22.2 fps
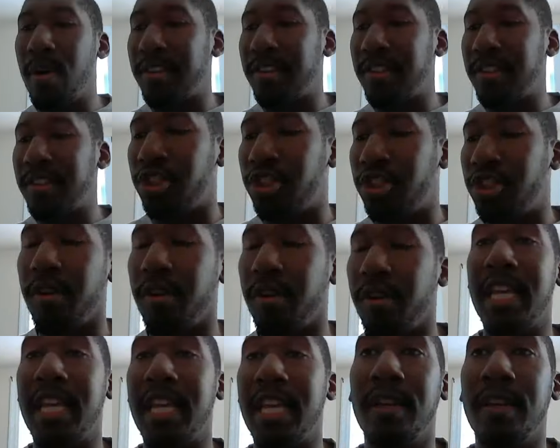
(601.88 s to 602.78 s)
to say short
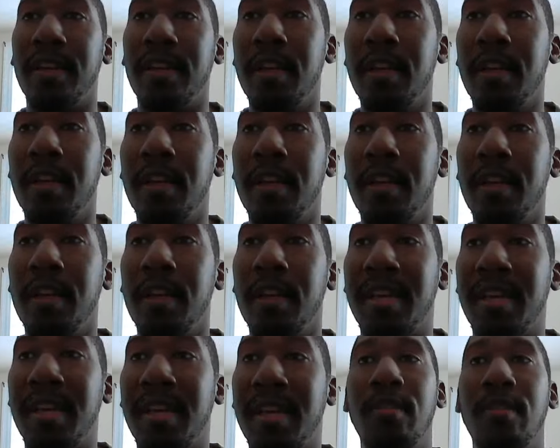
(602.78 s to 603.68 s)
even, because, you
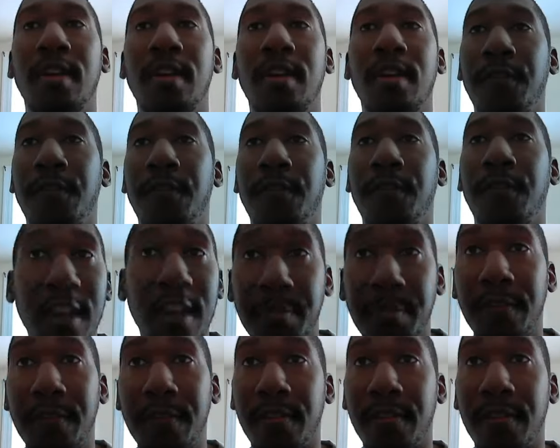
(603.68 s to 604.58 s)
know, forgive
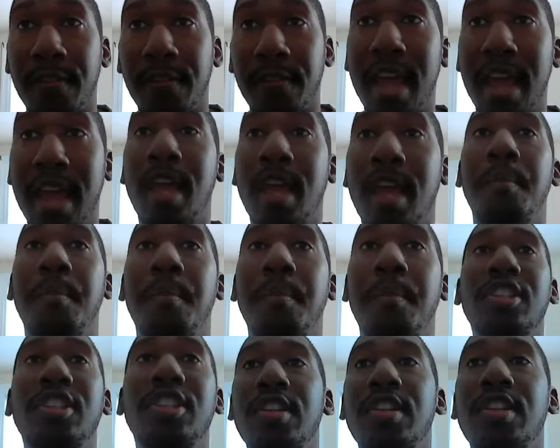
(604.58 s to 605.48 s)
me for that, but
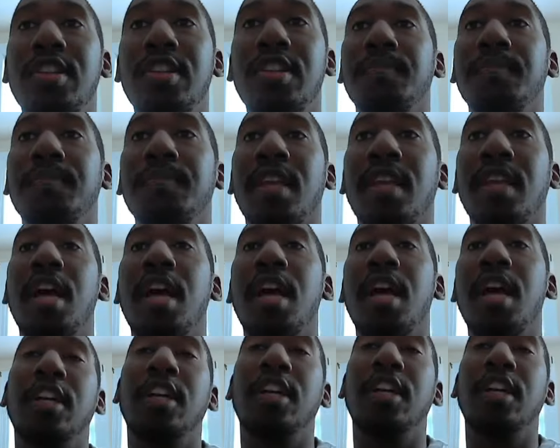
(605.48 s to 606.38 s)
just, you know,
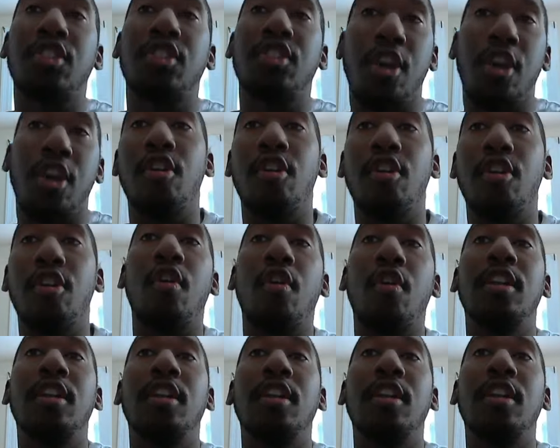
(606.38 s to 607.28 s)
a skirt or a
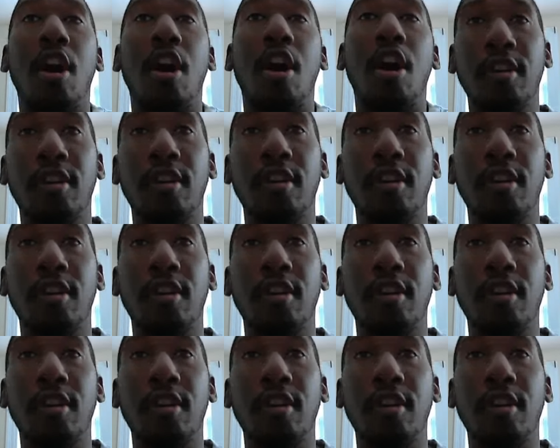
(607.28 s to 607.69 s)
long skirt,